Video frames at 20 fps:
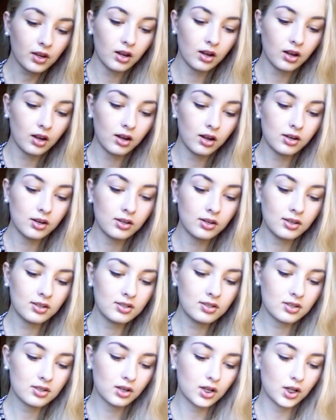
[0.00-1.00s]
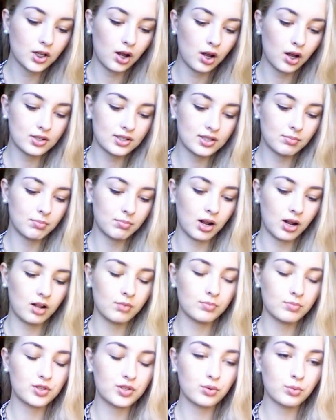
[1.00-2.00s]
and it's a glossy
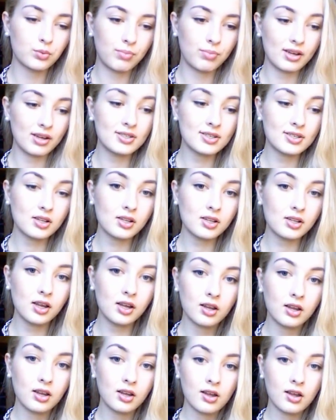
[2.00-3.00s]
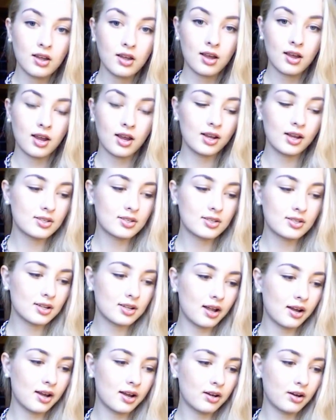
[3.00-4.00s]
balm. So basically it's
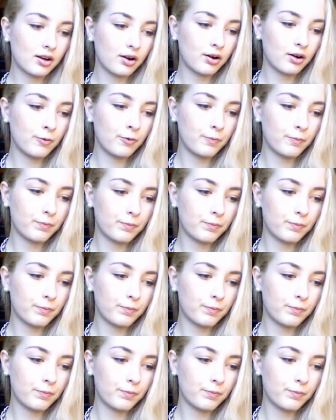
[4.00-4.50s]
like a,